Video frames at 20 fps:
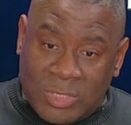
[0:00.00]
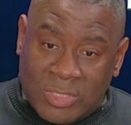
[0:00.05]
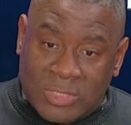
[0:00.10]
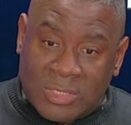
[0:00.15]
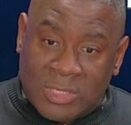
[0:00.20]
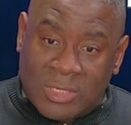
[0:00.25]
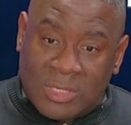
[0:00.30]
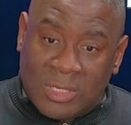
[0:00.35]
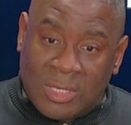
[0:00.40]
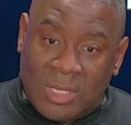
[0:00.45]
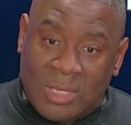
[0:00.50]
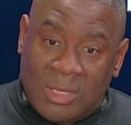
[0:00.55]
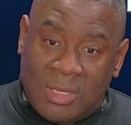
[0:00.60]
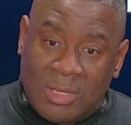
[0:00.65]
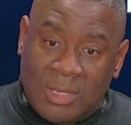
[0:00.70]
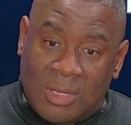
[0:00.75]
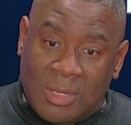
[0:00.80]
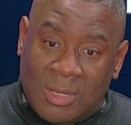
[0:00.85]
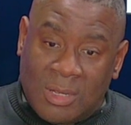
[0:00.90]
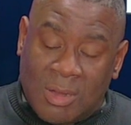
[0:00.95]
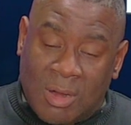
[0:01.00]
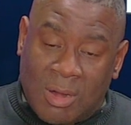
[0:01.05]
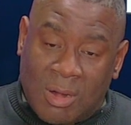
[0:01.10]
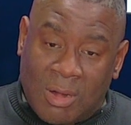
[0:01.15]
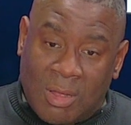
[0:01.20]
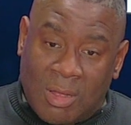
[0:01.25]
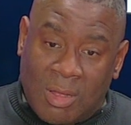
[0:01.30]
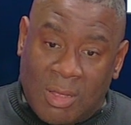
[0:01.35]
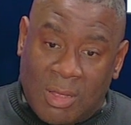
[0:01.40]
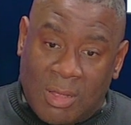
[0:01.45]
recently
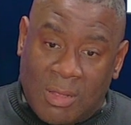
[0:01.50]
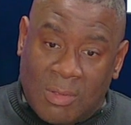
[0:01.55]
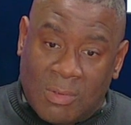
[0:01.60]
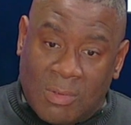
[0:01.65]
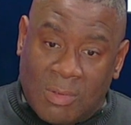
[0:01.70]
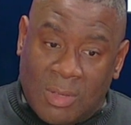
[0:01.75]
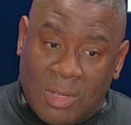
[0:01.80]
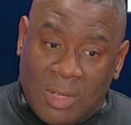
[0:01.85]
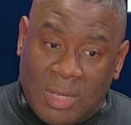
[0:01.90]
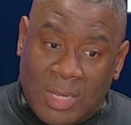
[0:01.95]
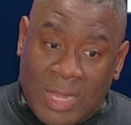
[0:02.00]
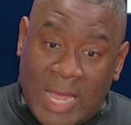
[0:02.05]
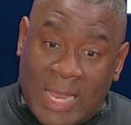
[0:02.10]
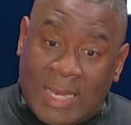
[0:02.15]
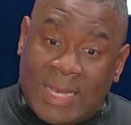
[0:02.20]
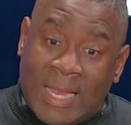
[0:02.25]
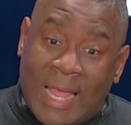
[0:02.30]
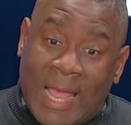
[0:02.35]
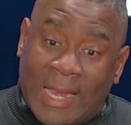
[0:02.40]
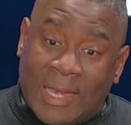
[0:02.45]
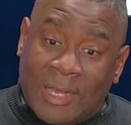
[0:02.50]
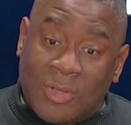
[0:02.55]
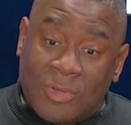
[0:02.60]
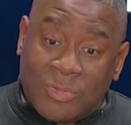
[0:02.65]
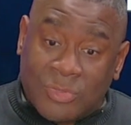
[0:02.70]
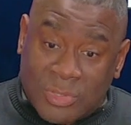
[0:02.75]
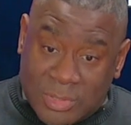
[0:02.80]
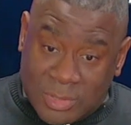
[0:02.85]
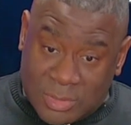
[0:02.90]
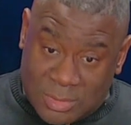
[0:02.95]
got a
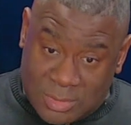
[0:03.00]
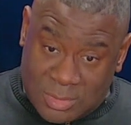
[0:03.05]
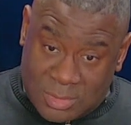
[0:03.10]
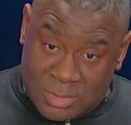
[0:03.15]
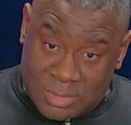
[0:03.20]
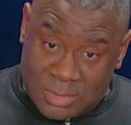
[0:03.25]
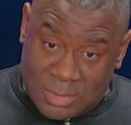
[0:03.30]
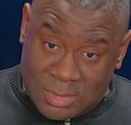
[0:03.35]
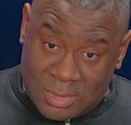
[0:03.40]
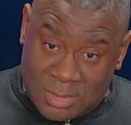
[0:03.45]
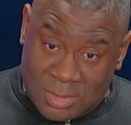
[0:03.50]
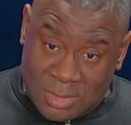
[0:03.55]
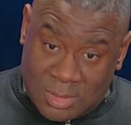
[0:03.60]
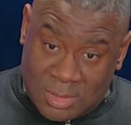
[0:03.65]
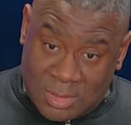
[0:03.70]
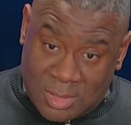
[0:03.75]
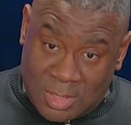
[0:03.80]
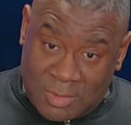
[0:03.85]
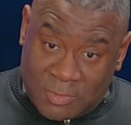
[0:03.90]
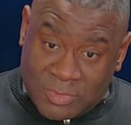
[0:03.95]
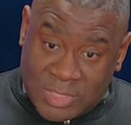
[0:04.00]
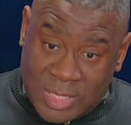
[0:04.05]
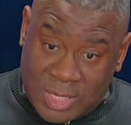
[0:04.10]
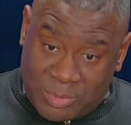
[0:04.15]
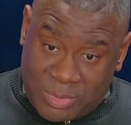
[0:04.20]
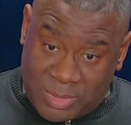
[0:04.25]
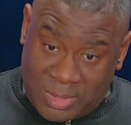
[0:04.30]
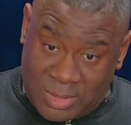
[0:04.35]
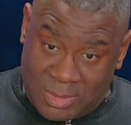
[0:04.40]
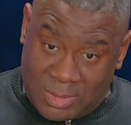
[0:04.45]
diagnosis of
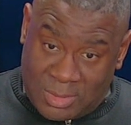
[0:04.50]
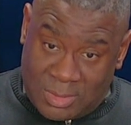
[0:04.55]
something.